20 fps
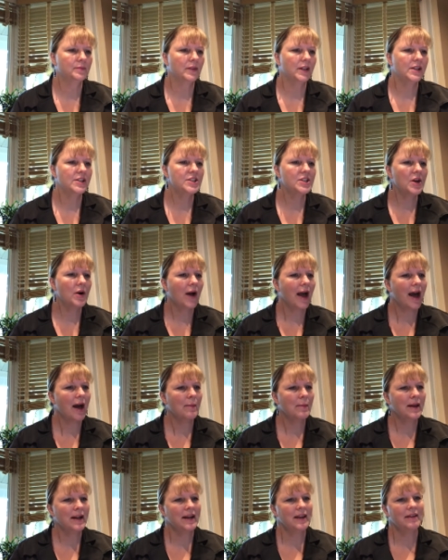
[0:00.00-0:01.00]
So how
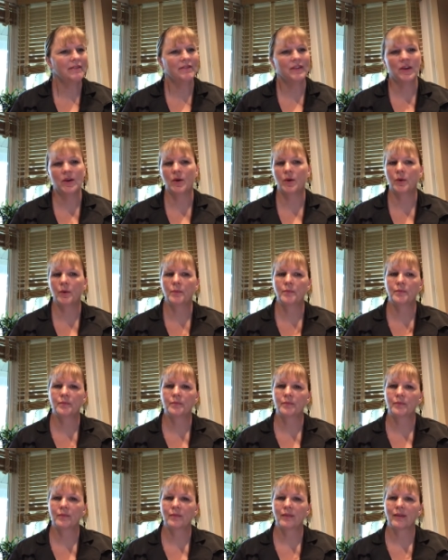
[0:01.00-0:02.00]
many of you
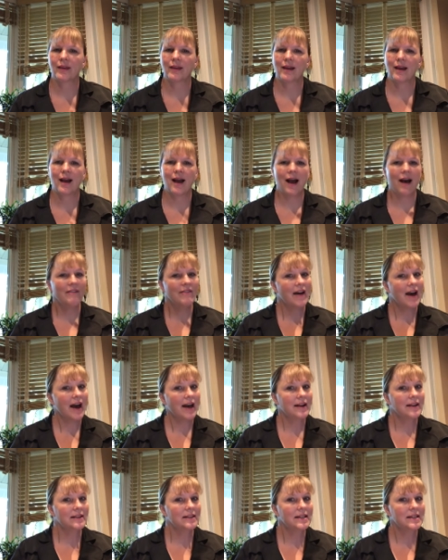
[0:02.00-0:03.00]
have
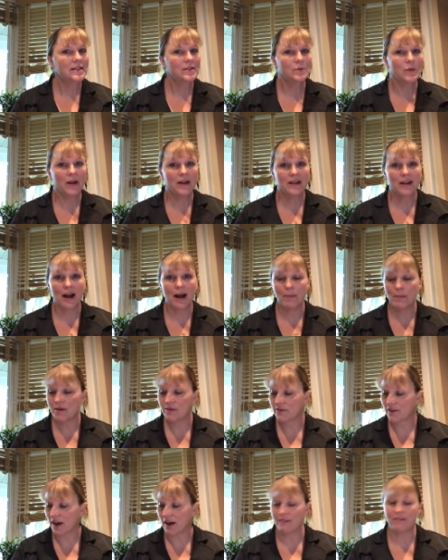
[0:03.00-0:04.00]
had at least one cup
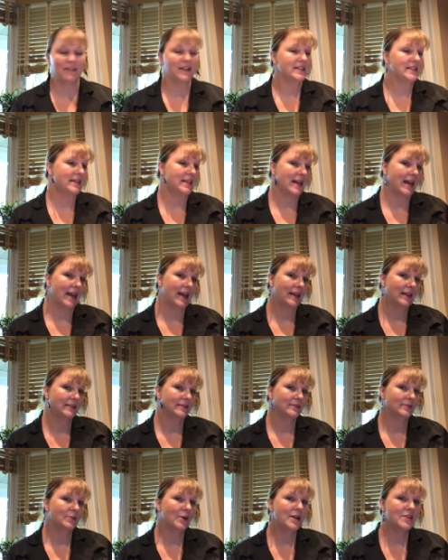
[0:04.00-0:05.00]
of coffee today?
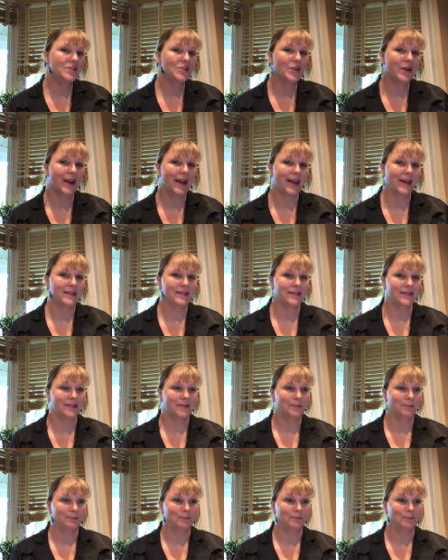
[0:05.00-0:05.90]
Raise your hands.